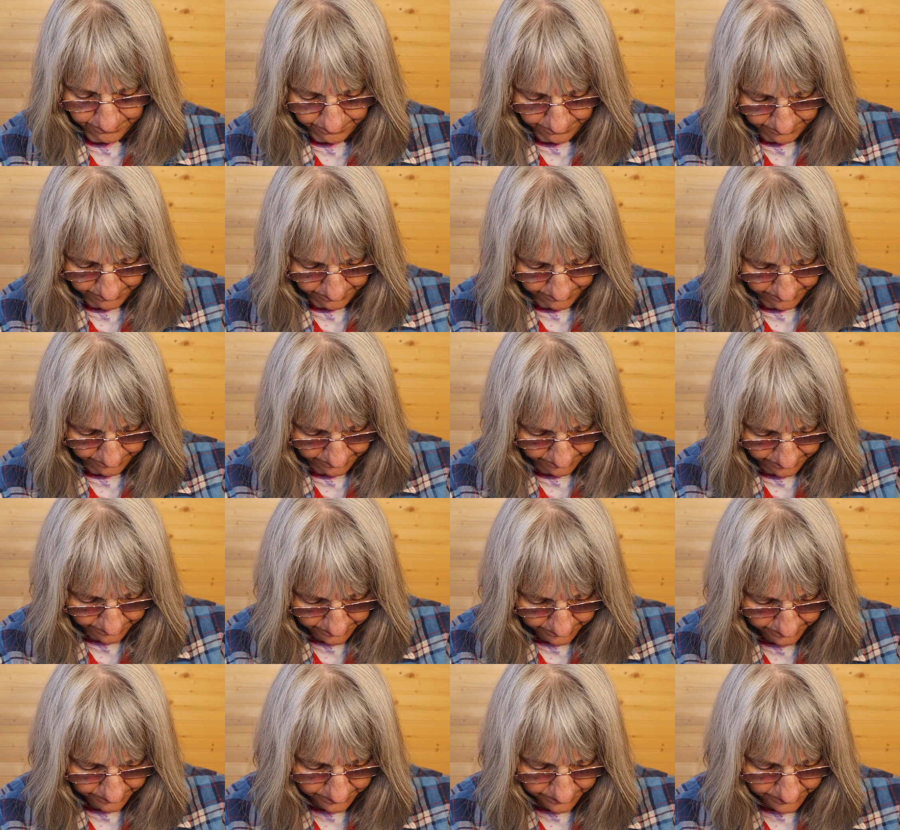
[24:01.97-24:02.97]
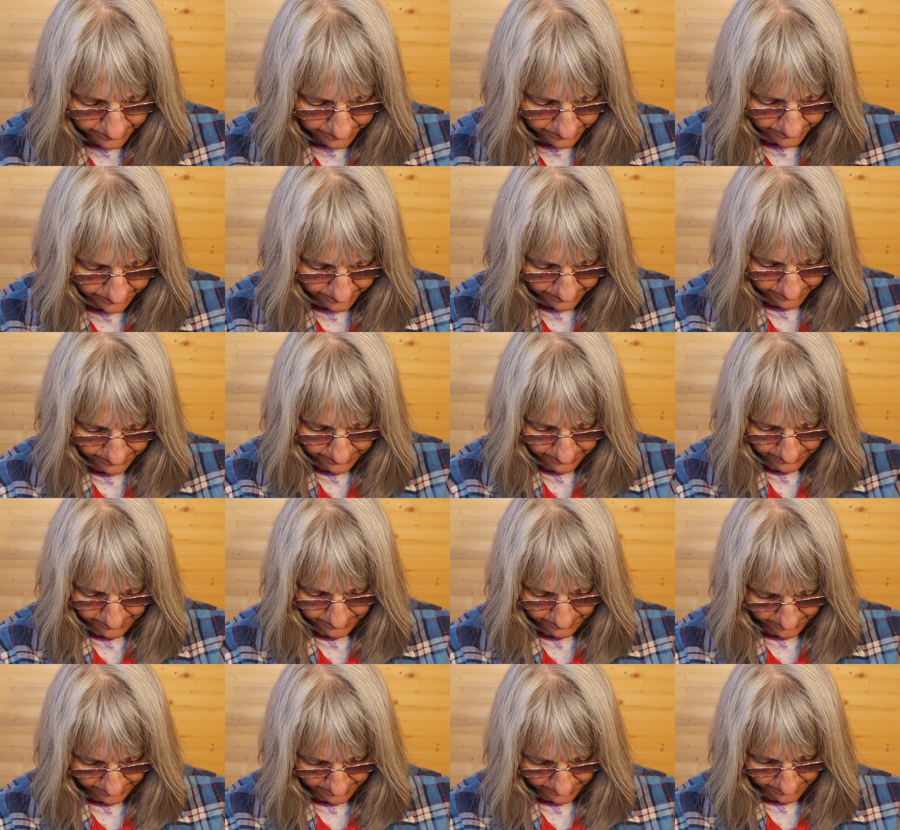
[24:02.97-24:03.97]

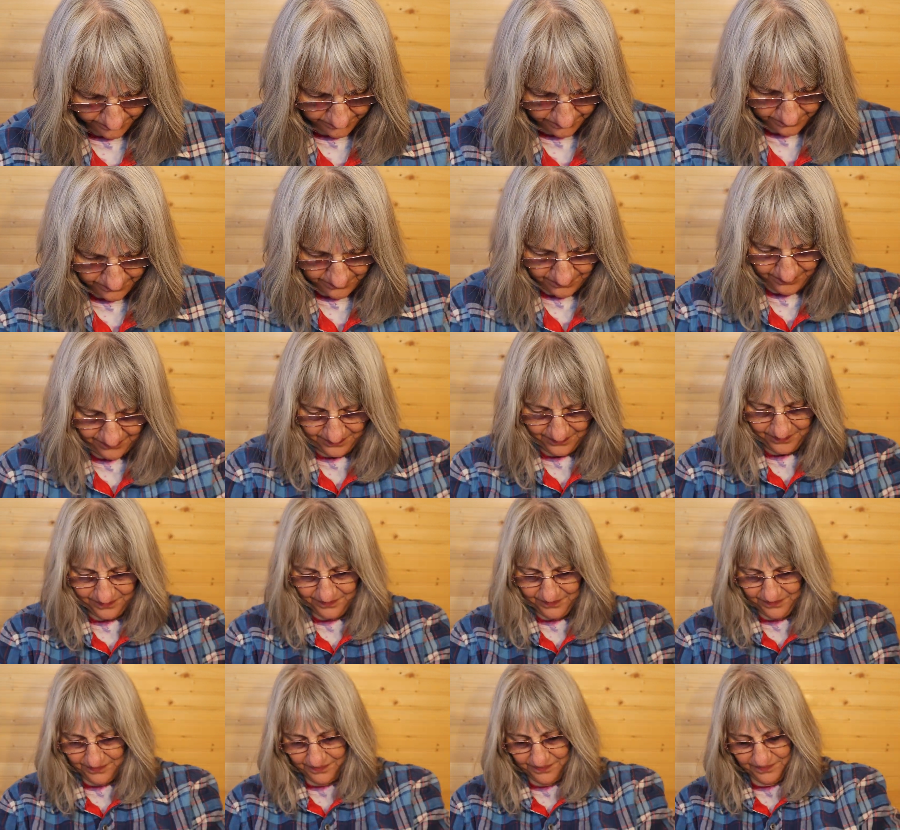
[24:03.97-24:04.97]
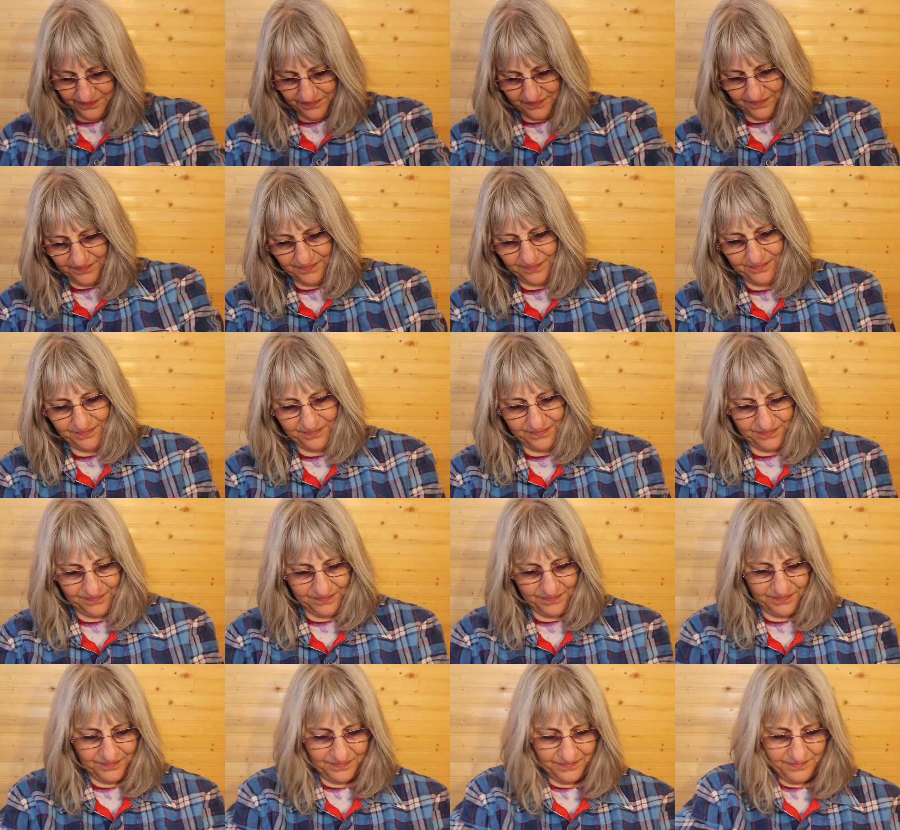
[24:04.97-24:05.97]

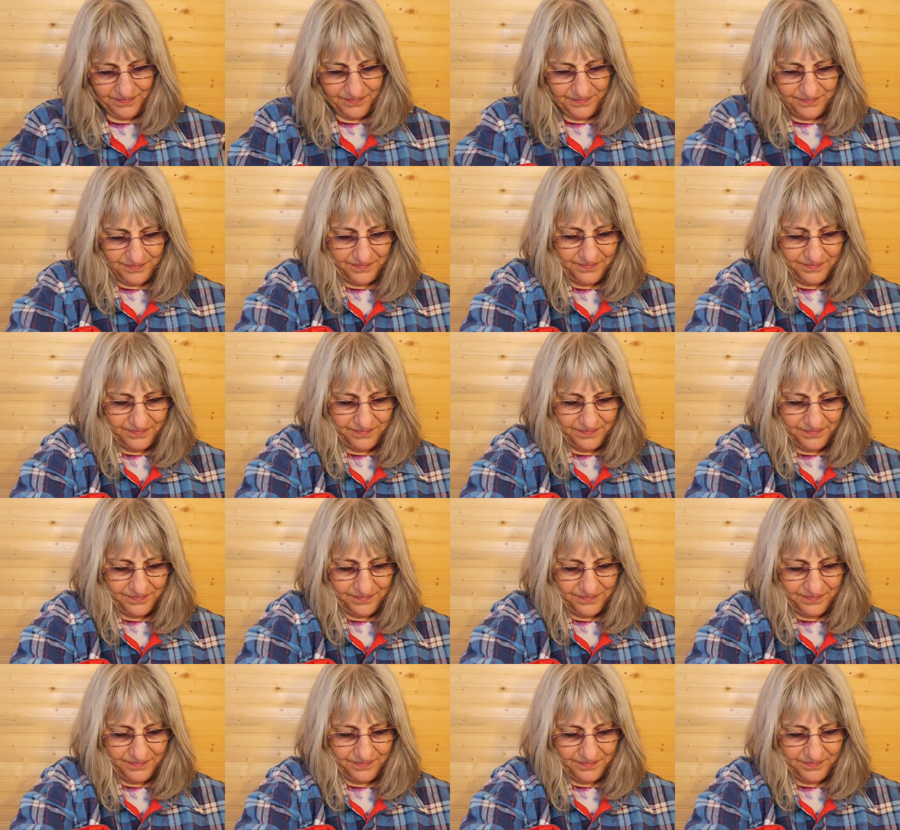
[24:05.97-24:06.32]
No one is speaking in this clip.